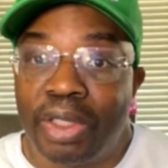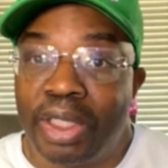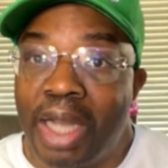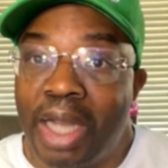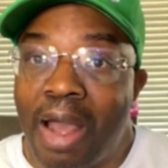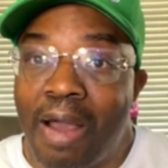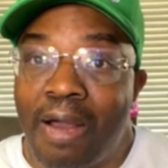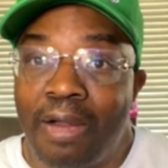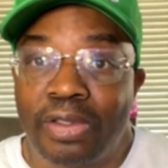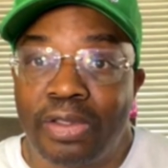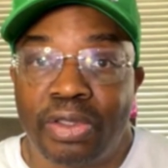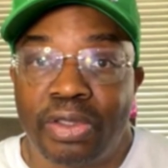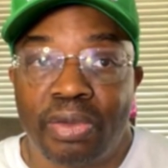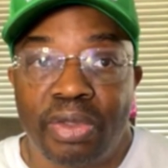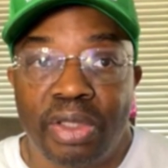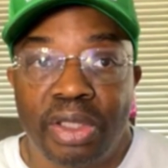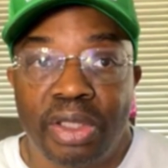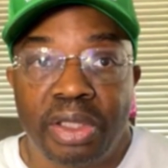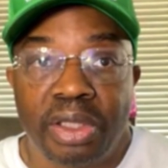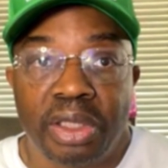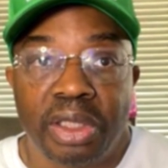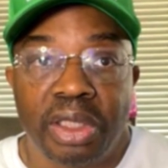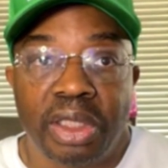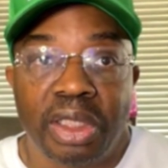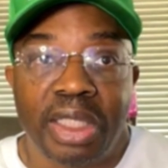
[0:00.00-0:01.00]
And also,
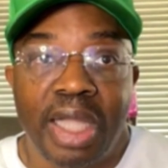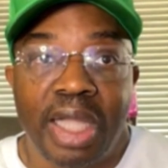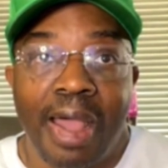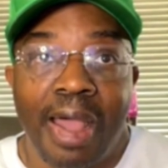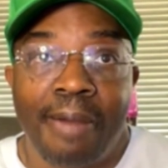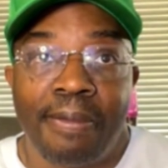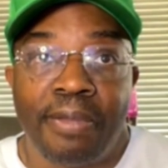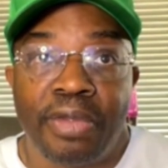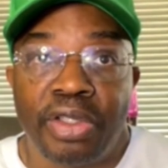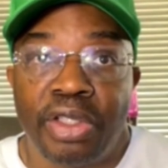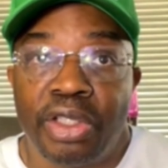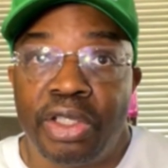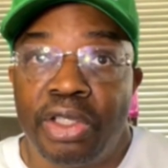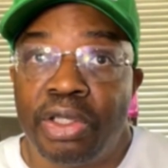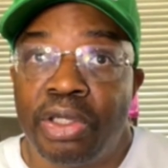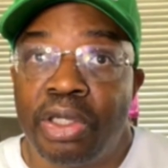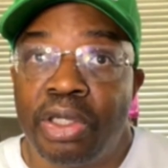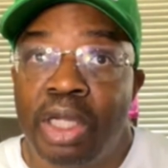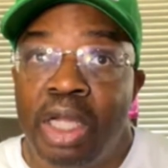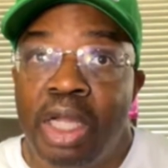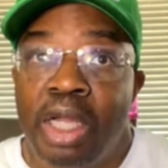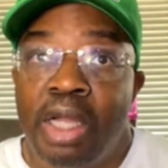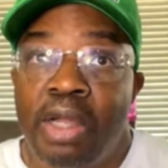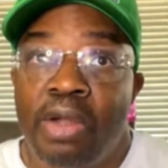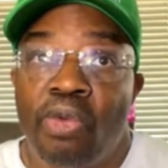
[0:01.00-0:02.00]
this is the time of
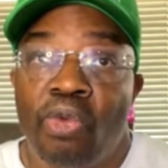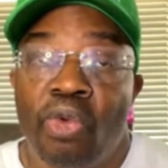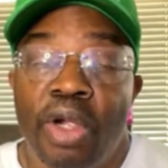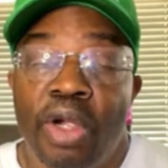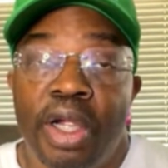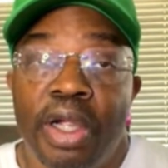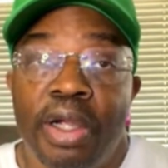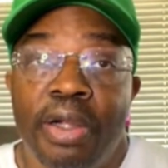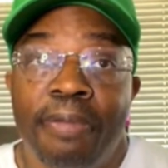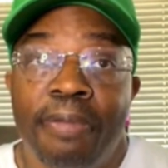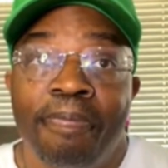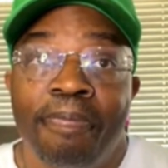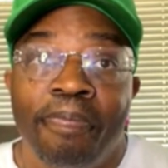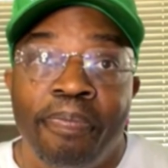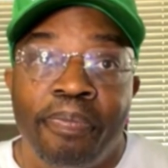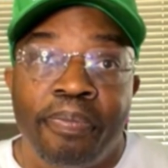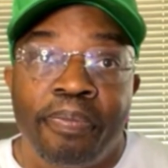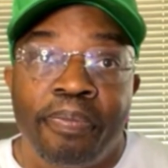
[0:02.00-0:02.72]
year where